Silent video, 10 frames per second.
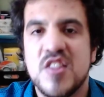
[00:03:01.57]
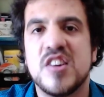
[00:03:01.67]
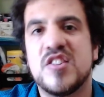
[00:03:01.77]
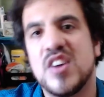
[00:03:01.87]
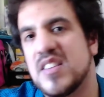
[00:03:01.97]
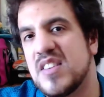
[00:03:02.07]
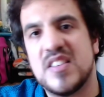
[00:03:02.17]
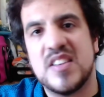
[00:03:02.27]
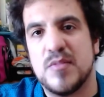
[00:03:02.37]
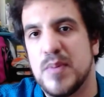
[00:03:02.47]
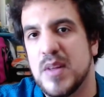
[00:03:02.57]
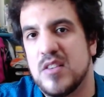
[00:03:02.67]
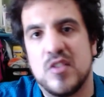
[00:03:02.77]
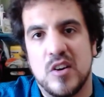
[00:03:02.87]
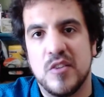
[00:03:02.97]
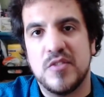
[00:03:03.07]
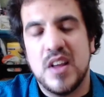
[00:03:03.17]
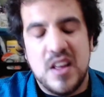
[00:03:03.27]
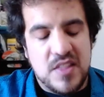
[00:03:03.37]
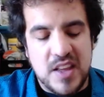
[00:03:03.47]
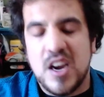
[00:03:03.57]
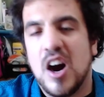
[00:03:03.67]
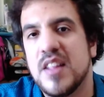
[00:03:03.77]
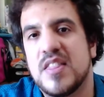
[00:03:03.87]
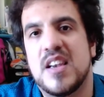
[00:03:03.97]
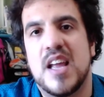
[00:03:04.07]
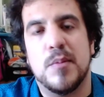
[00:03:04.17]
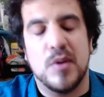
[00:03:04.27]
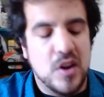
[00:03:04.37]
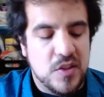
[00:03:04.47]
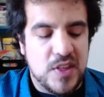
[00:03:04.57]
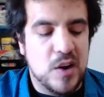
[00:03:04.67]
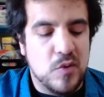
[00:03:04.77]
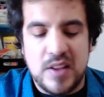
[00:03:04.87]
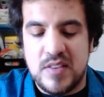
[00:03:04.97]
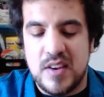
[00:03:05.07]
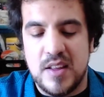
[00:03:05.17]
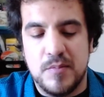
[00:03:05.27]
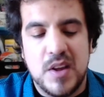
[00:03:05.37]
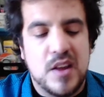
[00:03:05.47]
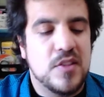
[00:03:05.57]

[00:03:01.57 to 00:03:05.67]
the justice has been served they caught the neighbor they arrested him